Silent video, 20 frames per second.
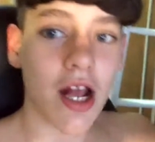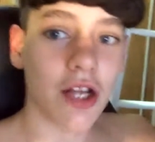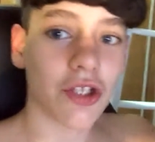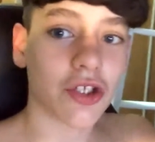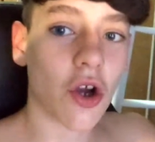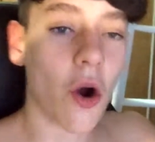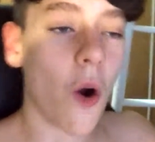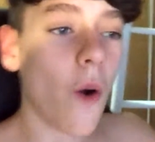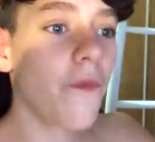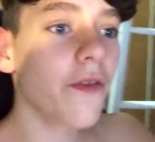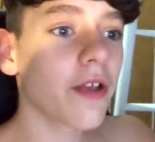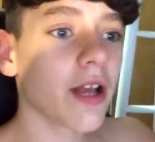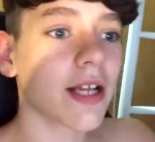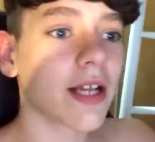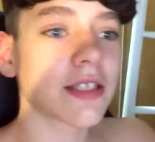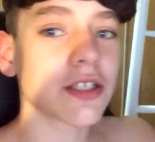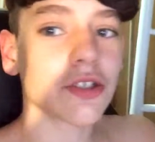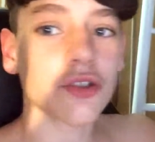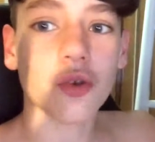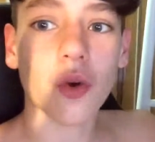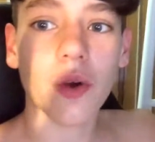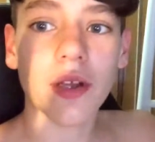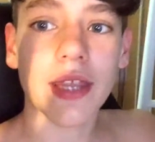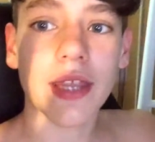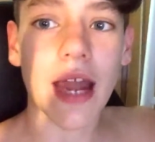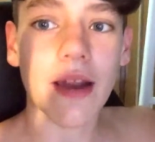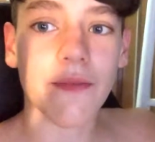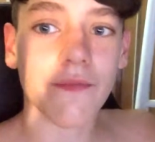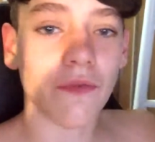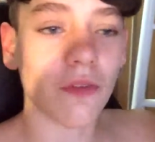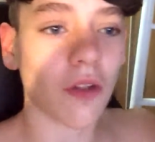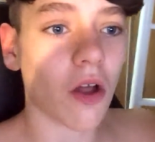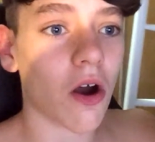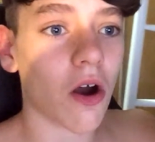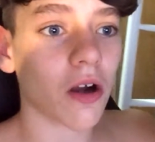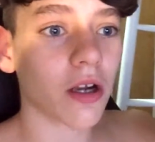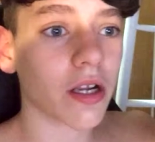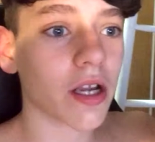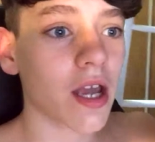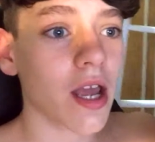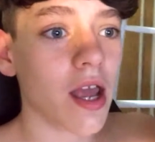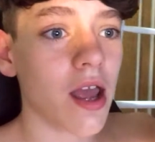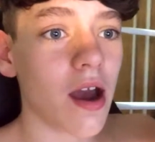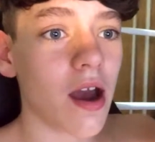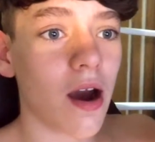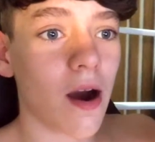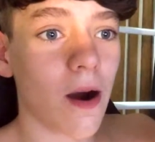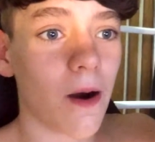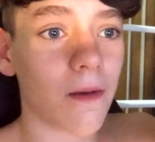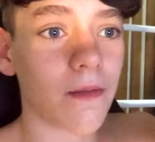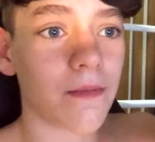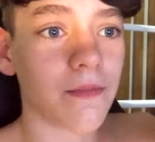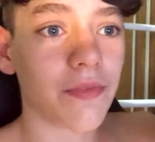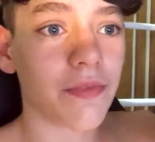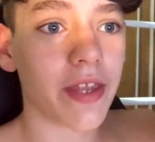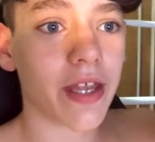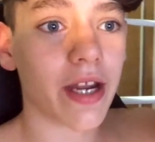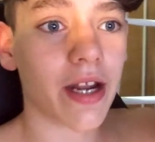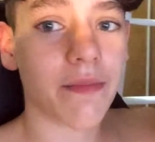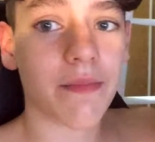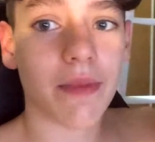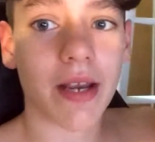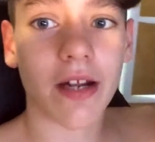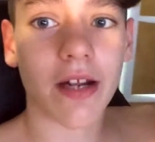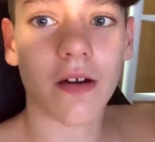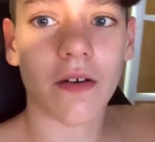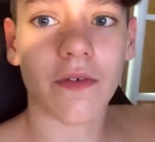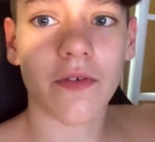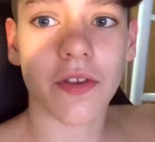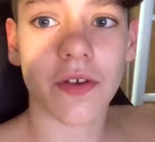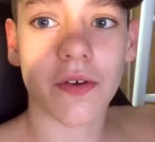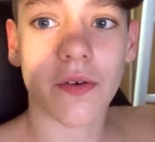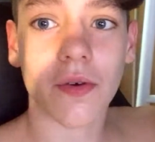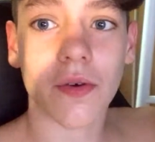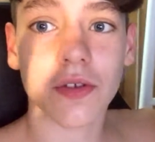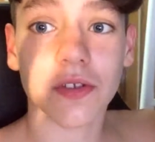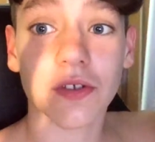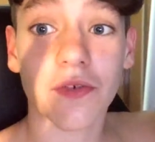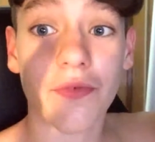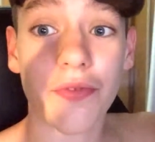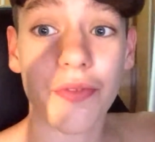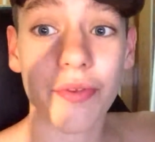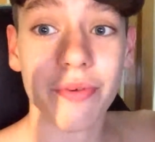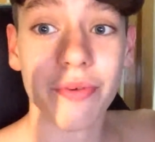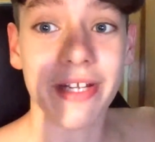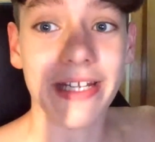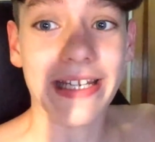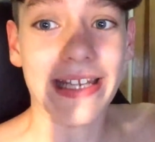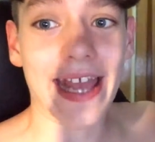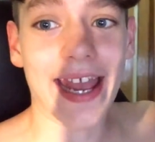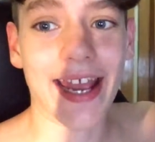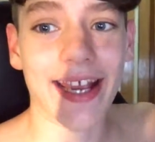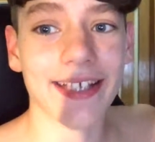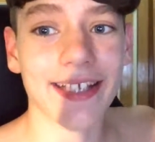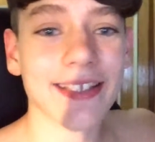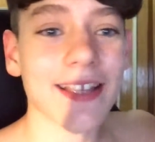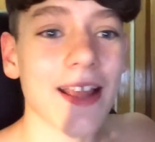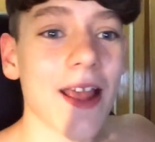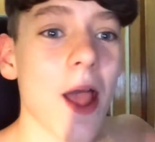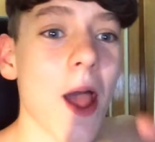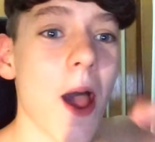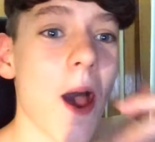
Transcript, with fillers: So hopefully you guys enjoyed that vlog um, that I made over the course of three days.